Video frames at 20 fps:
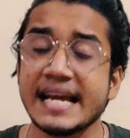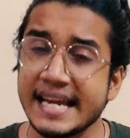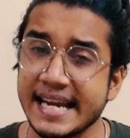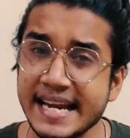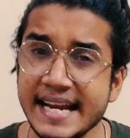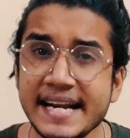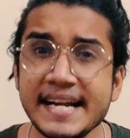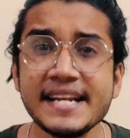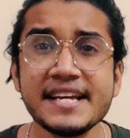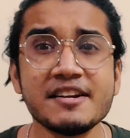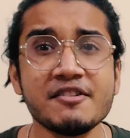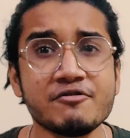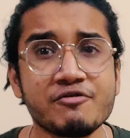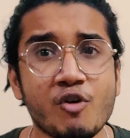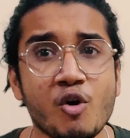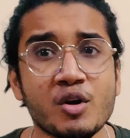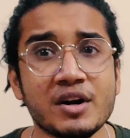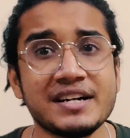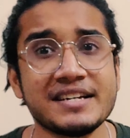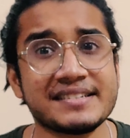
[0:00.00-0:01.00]
Indian
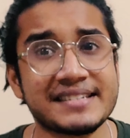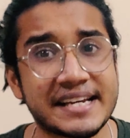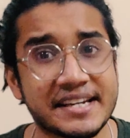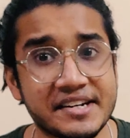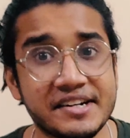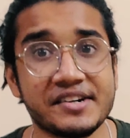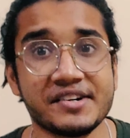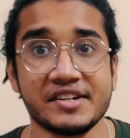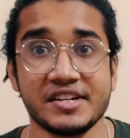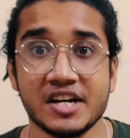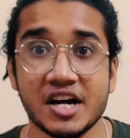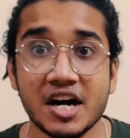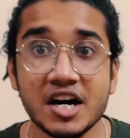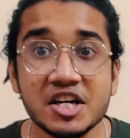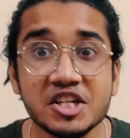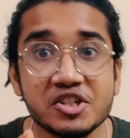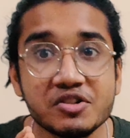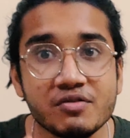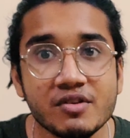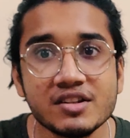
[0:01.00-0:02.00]
Foreign Secretary
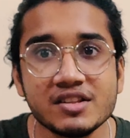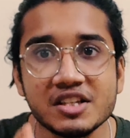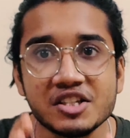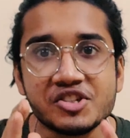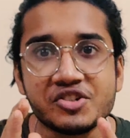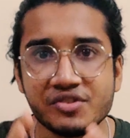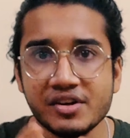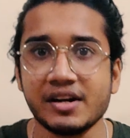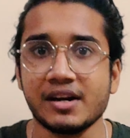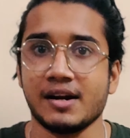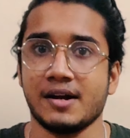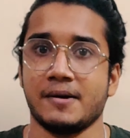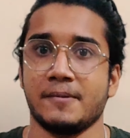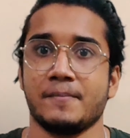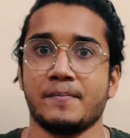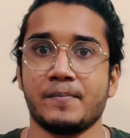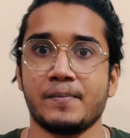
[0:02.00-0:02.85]
Harsh Vardhan Shringla,